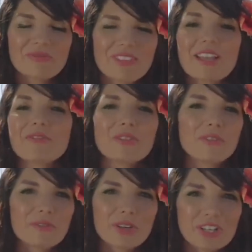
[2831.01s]
thankful
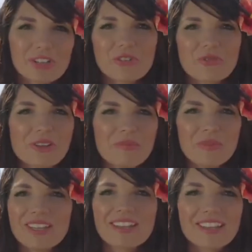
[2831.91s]
for you
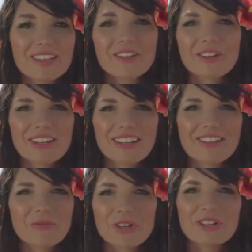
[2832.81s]
being a healer
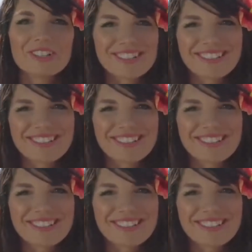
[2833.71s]
in the world